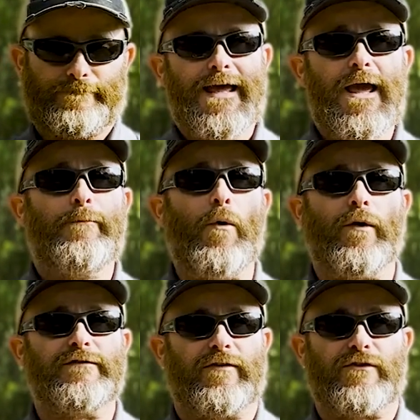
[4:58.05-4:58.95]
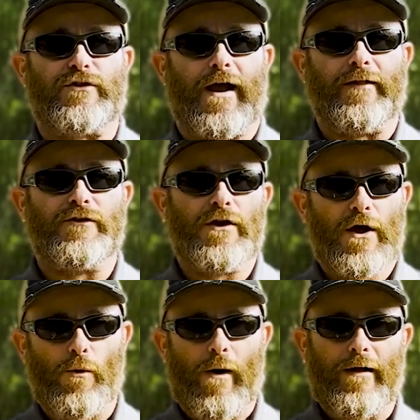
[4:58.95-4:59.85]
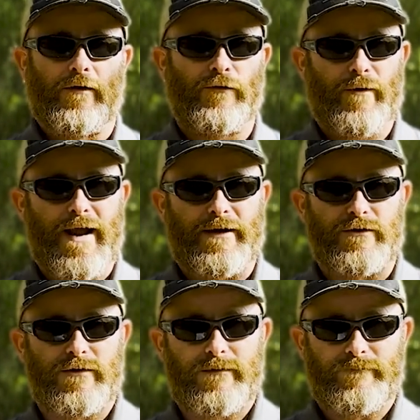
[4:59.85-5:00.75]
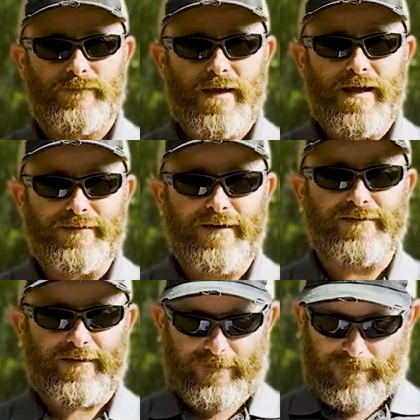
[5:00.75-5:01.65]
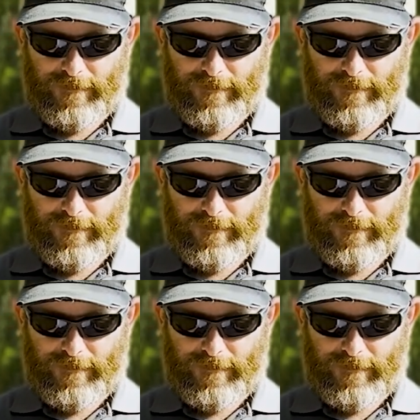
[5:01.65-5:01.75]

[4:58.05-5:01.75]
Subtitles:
Key points of this challenge while on the range. Distance,